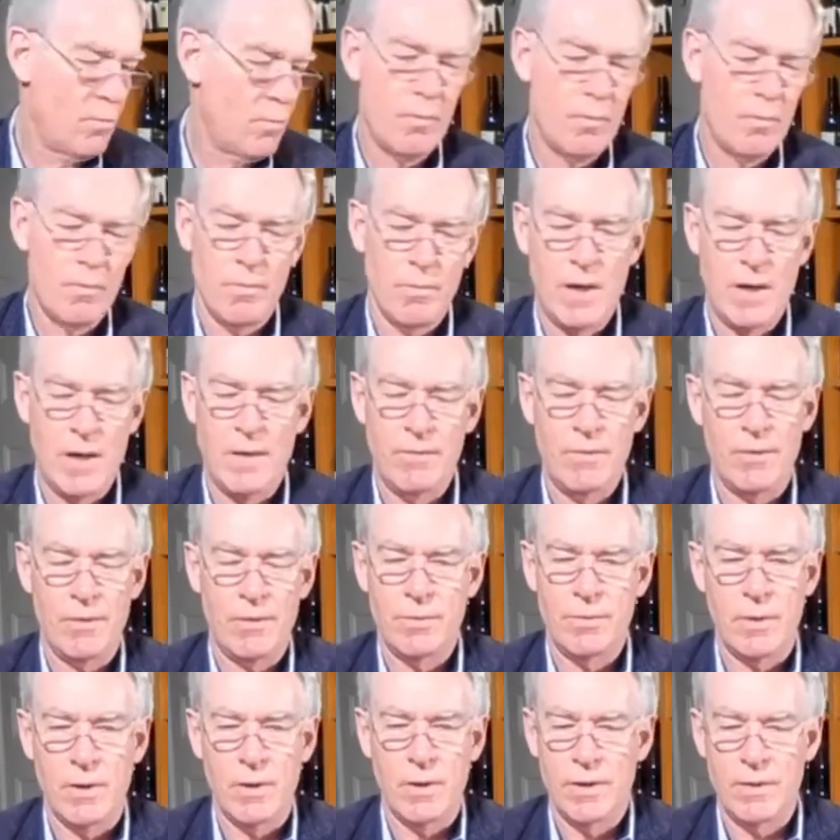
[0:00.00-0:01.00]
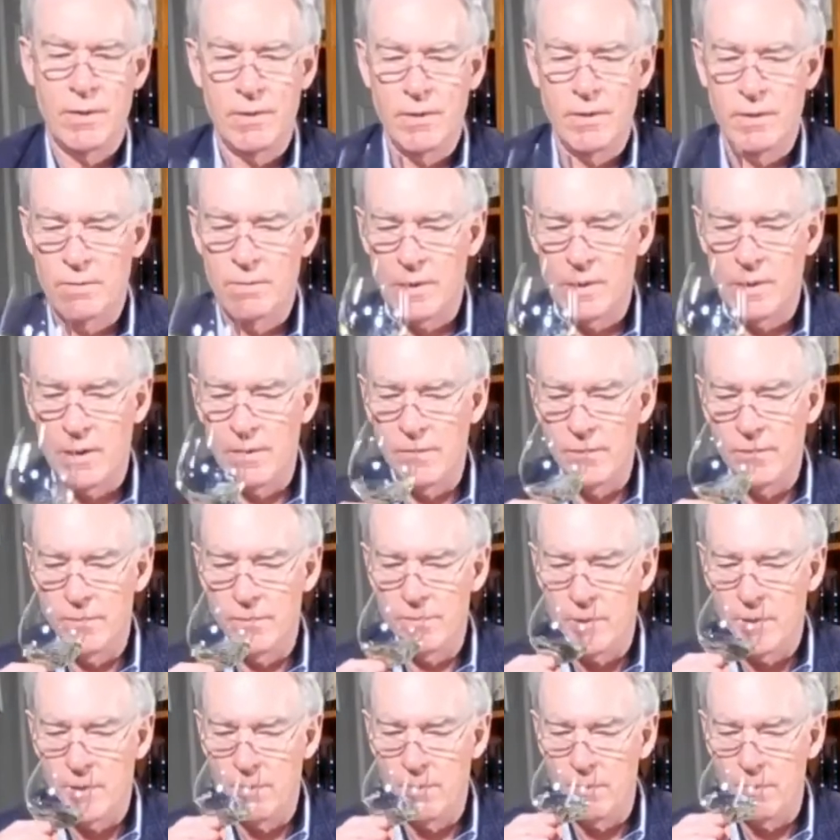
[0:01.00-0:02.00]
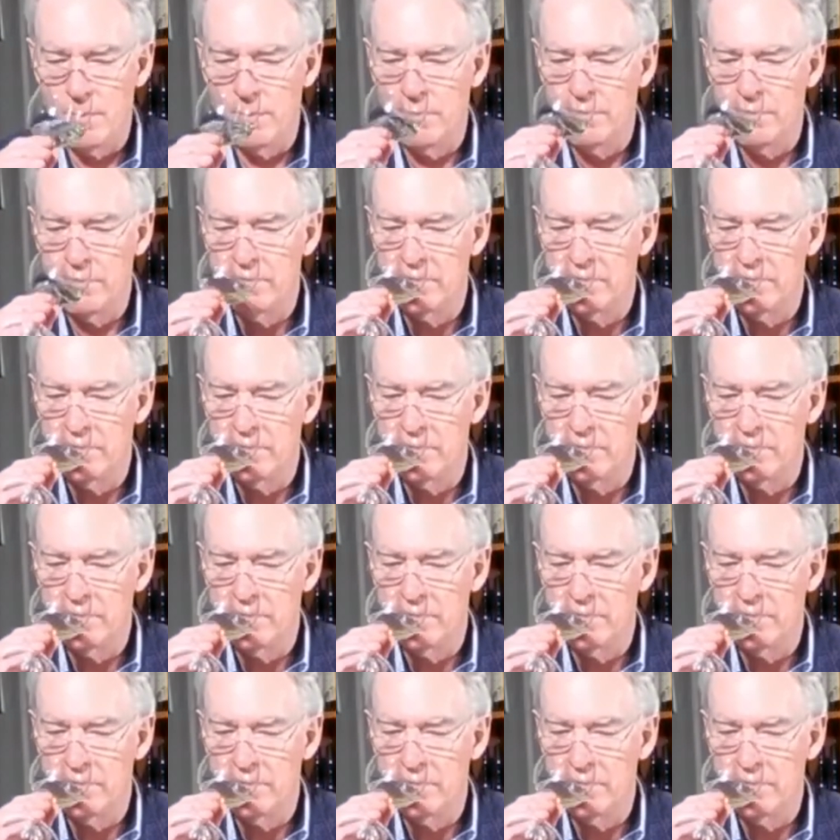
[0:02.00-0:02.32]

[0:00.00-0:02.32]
marvellous winery, marvellous people.